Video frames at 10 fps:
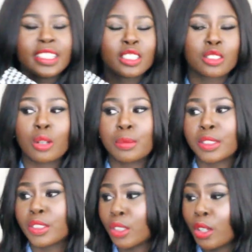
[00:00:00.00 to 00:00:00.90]
This top
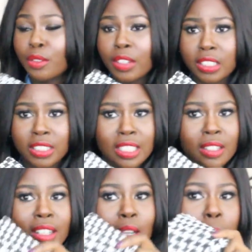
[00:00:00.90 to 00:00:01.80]
is so
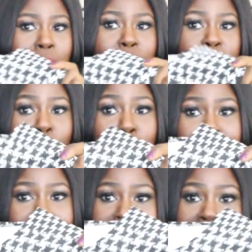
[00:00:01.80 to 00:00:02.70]
versatile, I can wear it with so
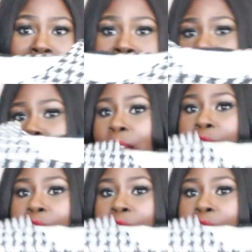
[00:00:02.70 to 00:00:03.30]
many things.